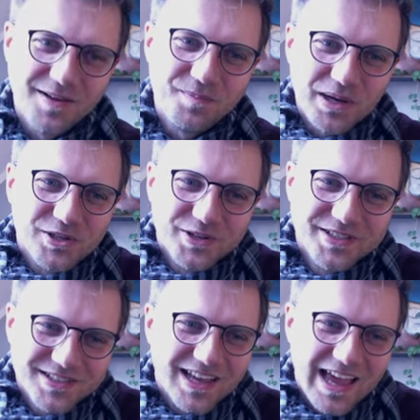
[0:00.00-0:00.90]

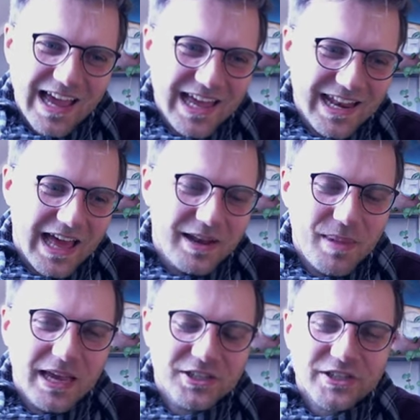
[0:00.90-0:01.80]
pictures and
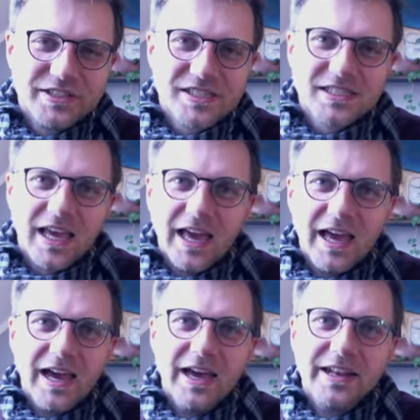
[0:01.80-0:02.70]
animations
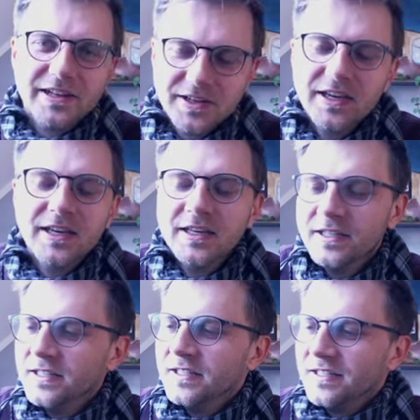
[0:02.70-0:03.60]
and
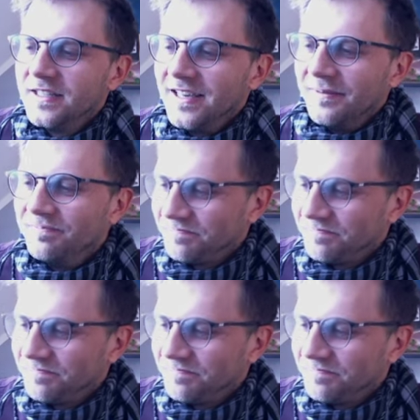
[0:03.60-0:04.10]
yeah